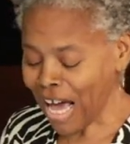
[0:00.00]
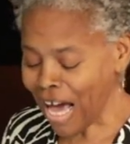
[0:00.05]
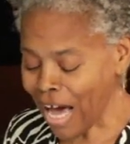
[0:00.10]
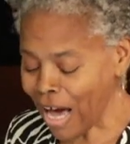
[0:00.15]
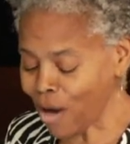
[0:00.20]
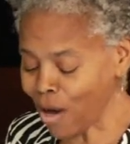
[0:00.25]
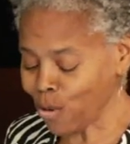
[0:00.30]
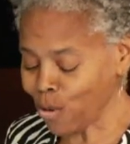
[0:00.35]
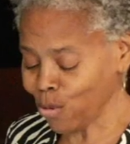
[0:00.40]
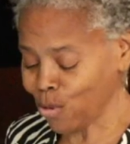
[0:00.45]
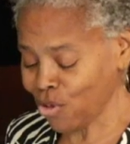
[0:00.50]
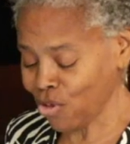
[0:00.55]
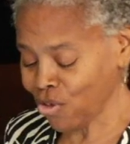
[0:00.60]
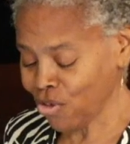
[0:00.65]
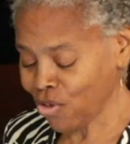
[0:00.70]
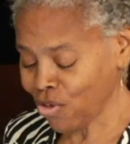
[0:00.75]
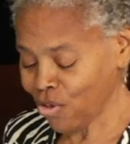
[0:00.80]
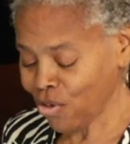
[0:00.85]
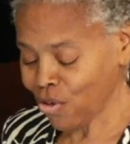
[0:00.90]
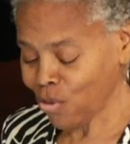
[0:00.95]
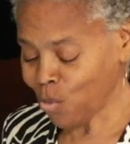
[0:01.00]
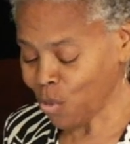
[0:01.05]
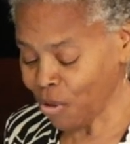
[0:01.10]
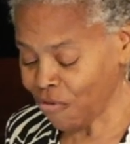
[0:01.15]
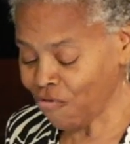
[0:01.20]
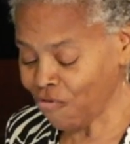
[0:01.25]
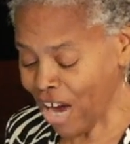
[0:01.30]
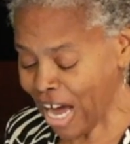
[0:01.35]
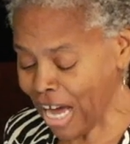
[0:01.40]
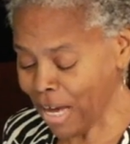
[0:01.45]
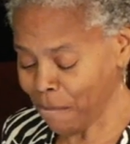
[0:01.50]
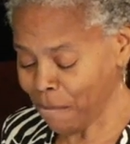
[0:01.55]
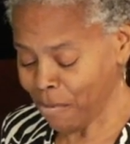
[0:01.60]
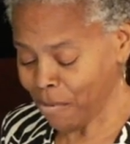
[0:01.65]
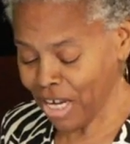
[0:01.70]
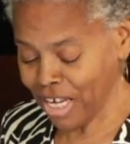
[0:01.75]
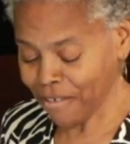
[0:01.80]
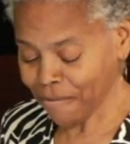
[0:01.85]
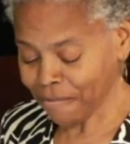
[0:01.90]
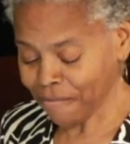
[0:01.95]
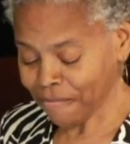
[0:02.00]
house would vibrate.